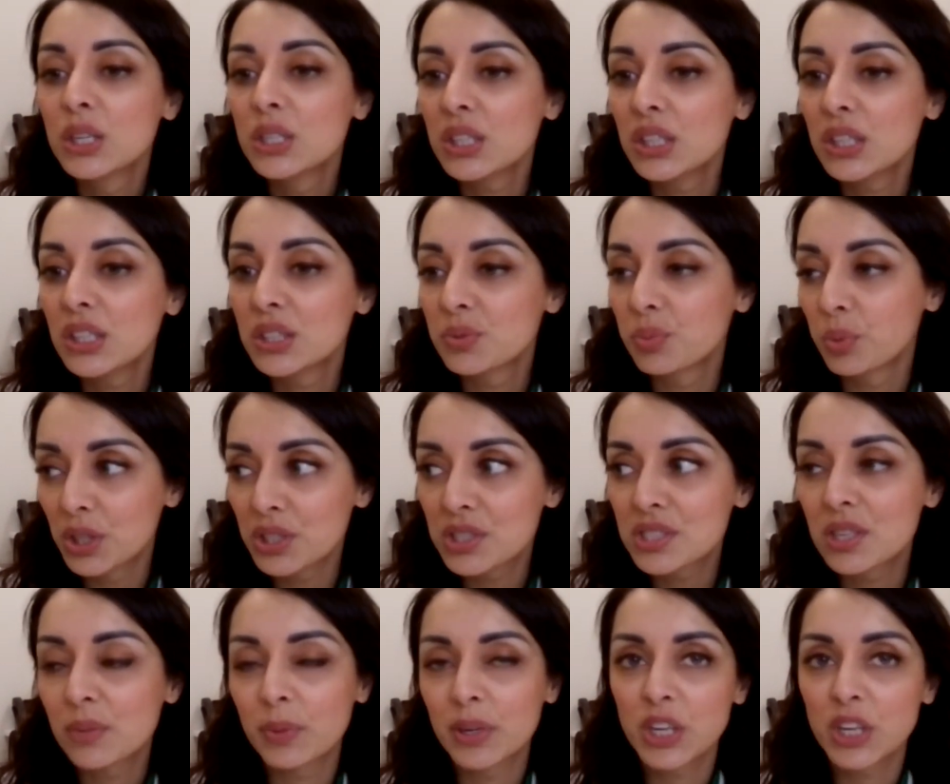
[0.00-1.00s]
is worse
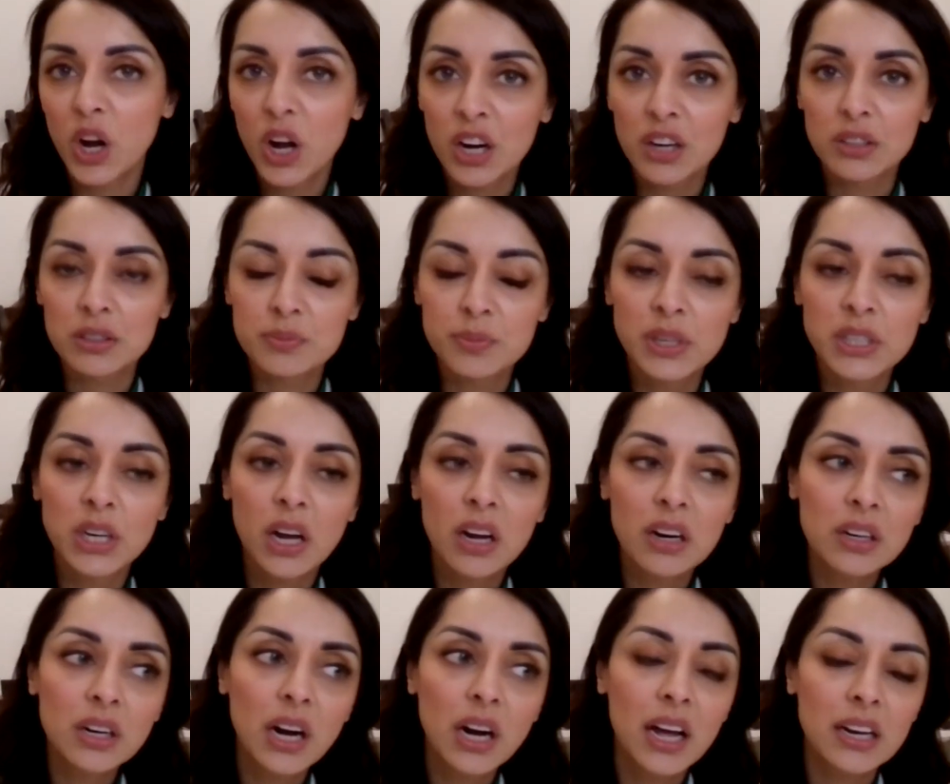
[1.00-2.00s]
than my daughter's. My
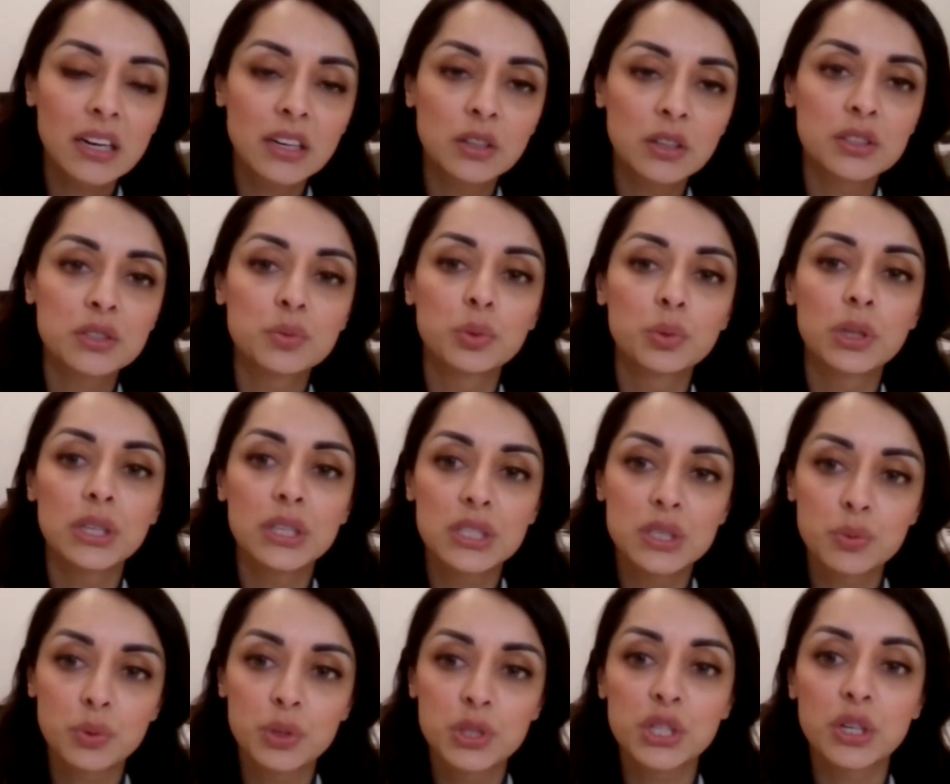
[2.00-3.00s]
daughter had hers
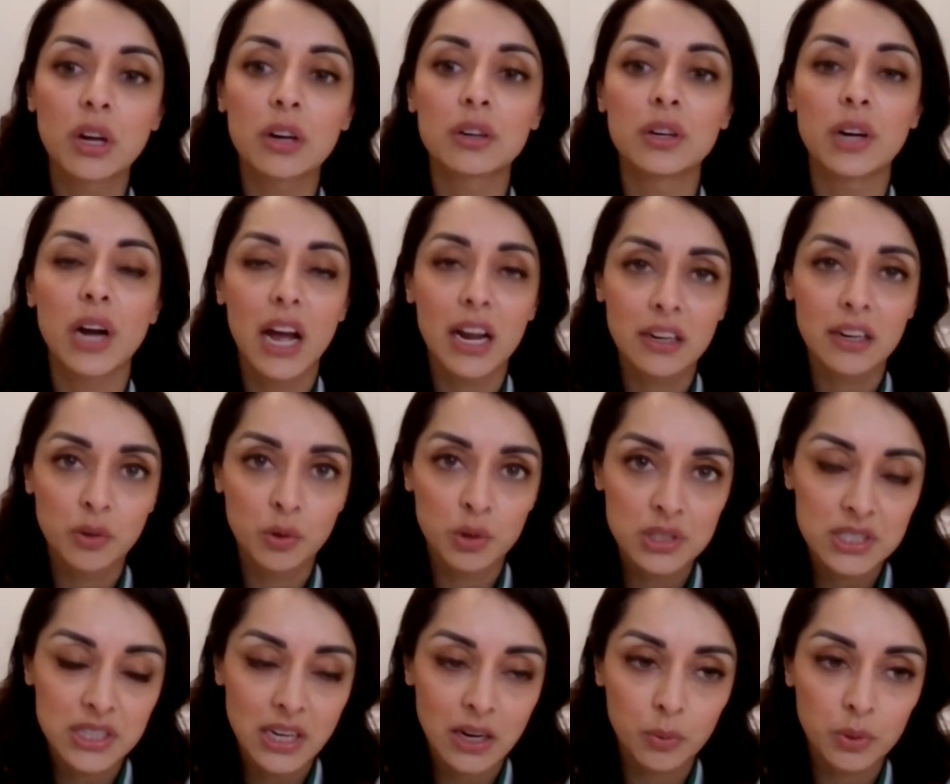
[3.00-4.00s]
released when she got her
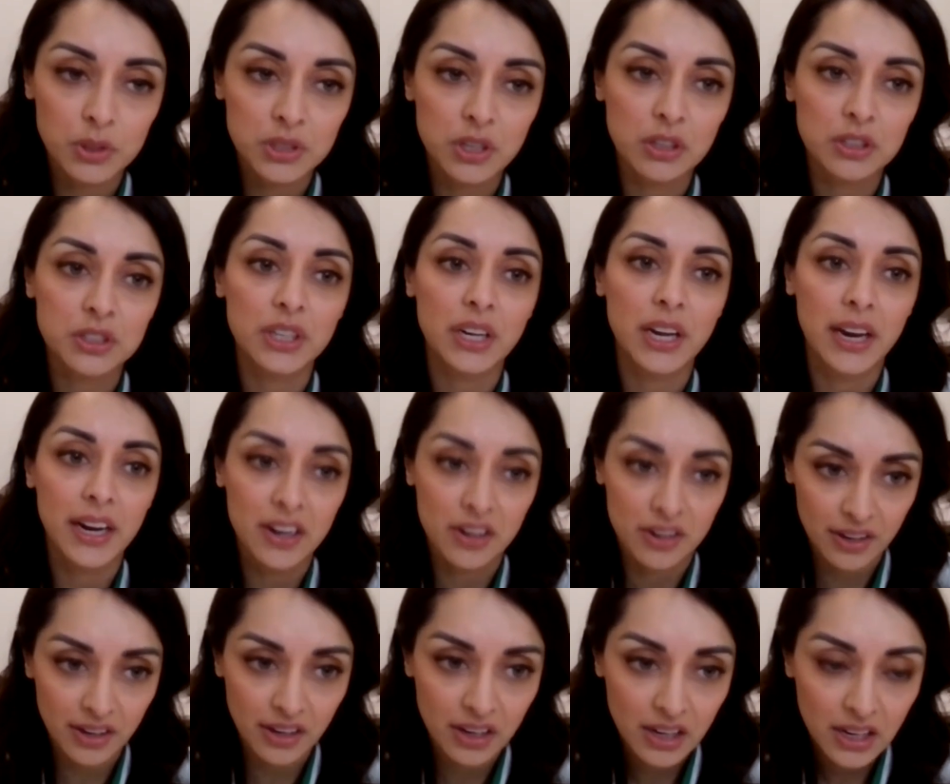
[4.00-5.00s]
adenoids out with Dr.
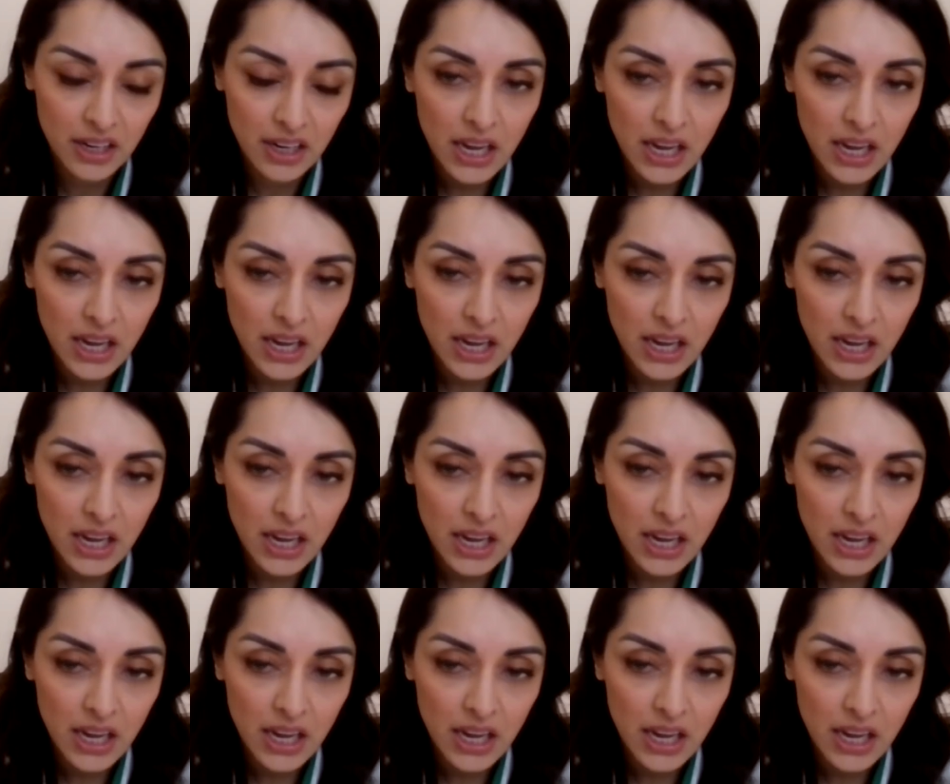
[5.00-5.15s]
Gahari.